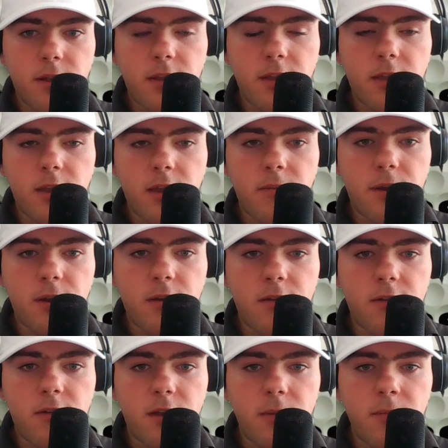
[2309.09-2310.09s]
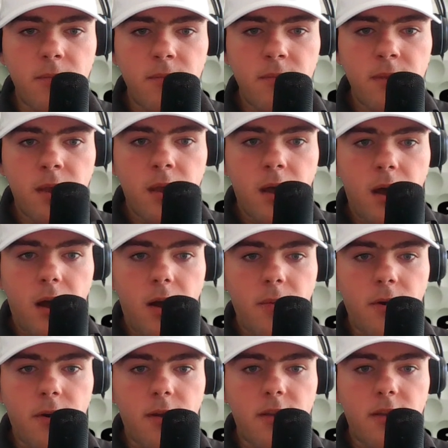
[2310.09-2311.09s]
I think they can be a good team
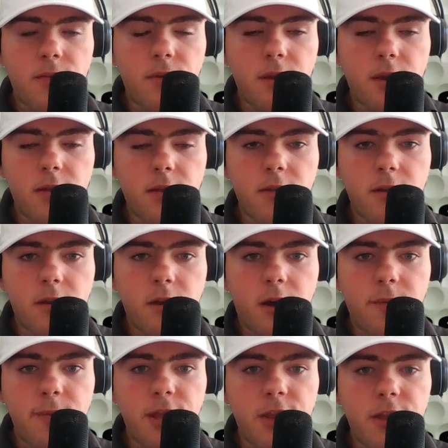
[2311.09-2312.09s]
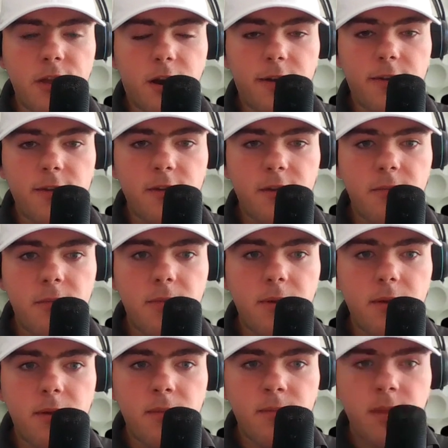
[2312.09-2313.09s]
who can definitely get to Omni Lacosta and
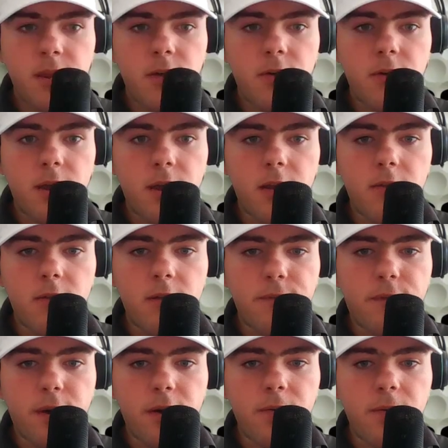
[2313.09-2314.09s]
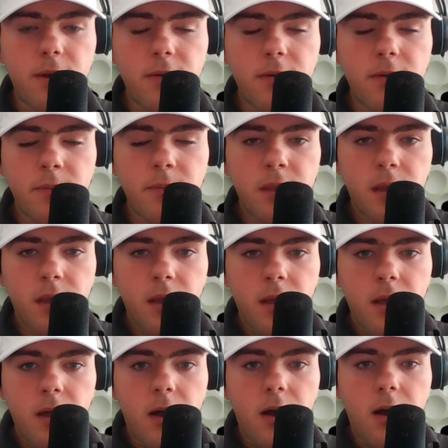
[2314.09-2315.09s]
maybe, get into the final round
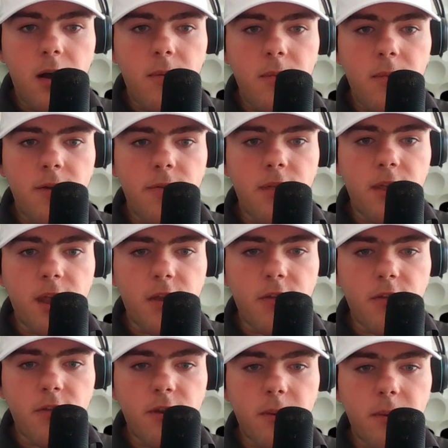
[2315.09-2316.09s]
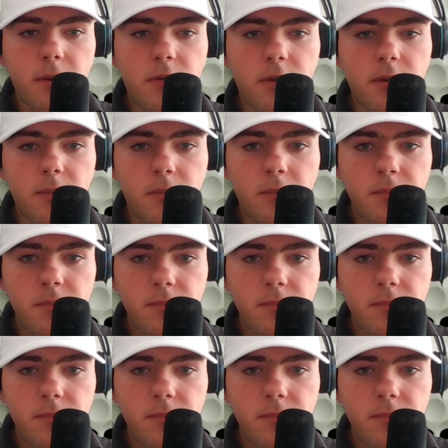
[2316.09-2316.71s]
of the national championship